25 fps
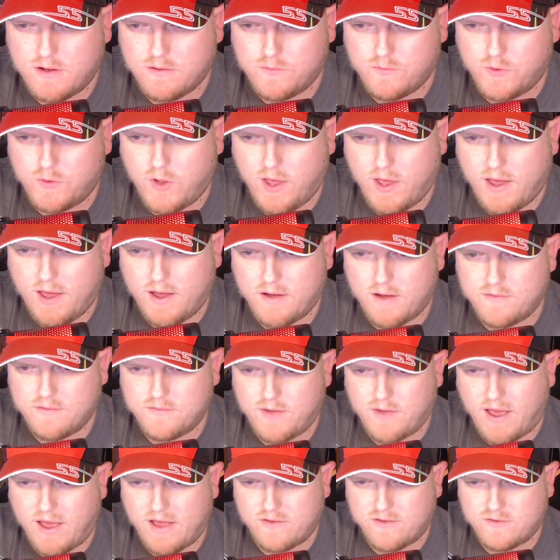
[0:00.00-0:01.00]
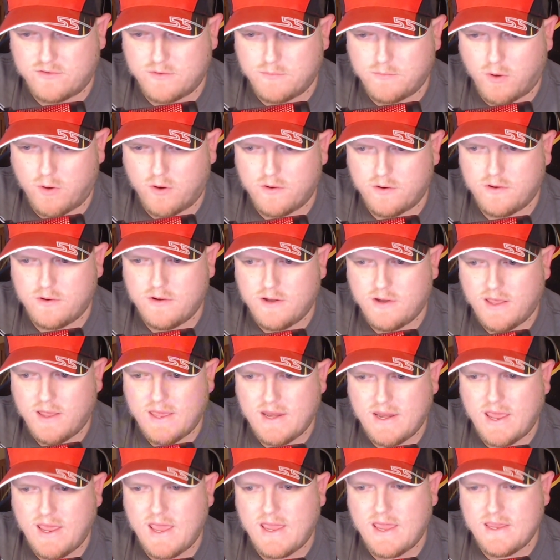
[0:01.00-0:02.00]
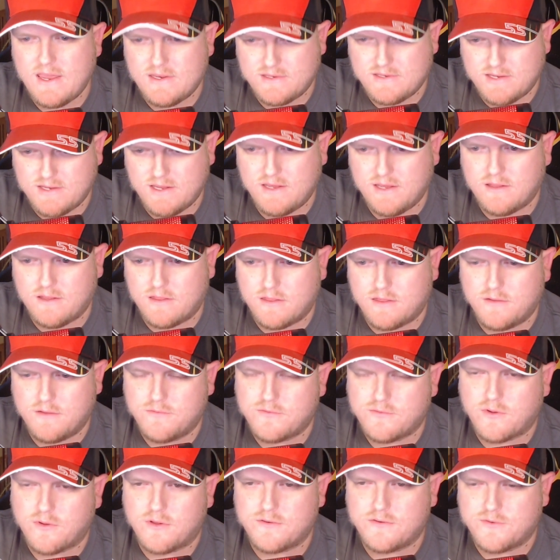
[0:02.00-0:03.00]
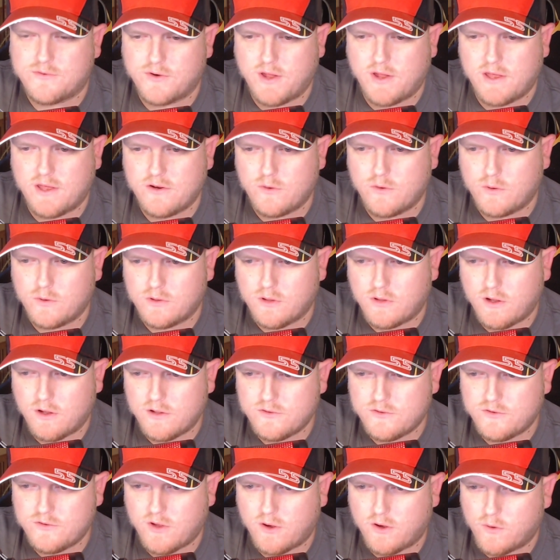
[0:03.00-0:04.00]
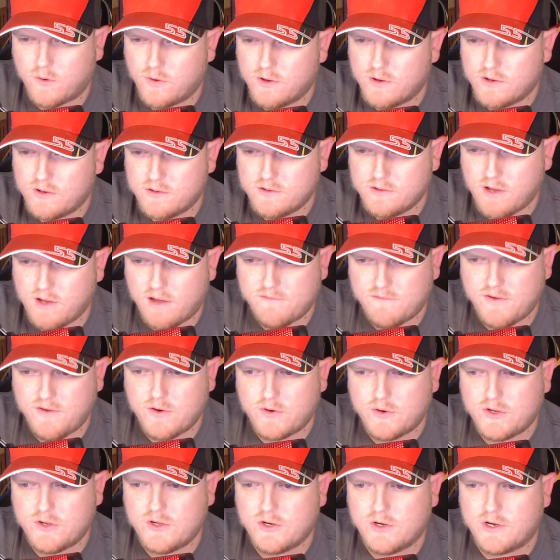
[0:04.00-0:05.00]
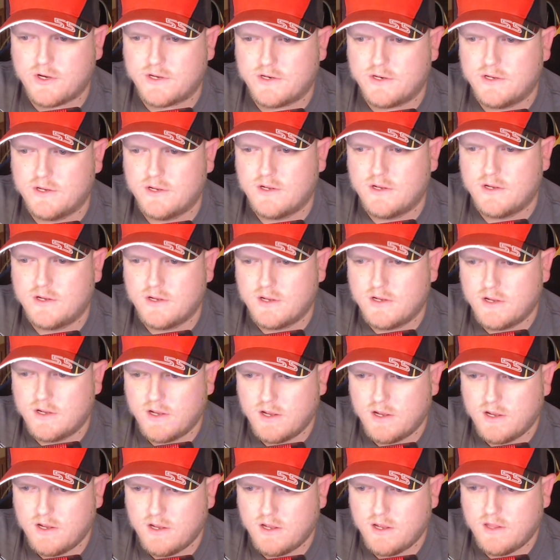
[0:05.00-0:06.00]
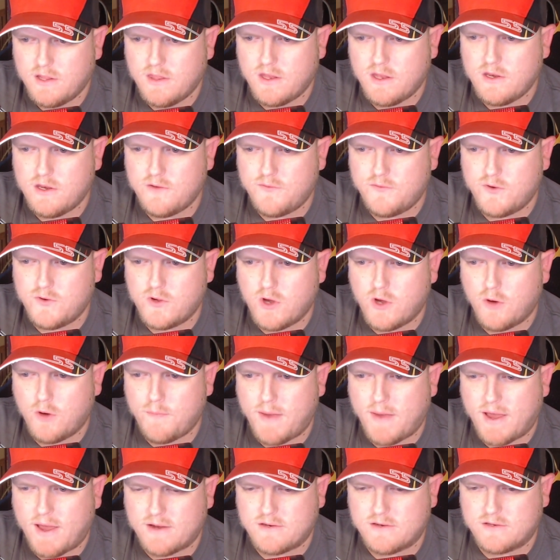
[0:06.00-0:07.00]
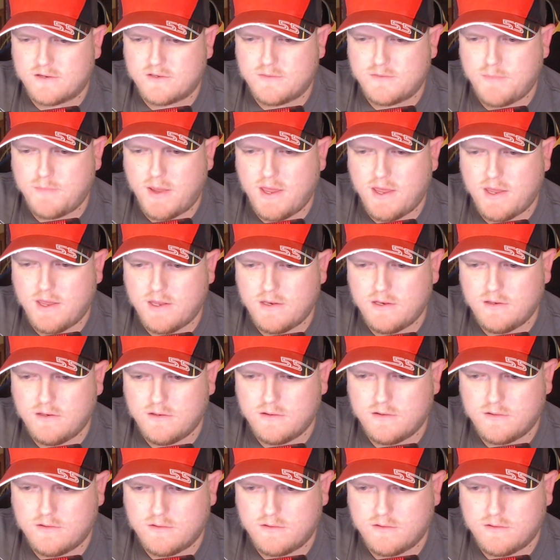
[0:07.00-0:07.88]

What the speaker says: You have Aston Martin in 18th, Fernando Alonso, not very good. And then if you go back to Spain,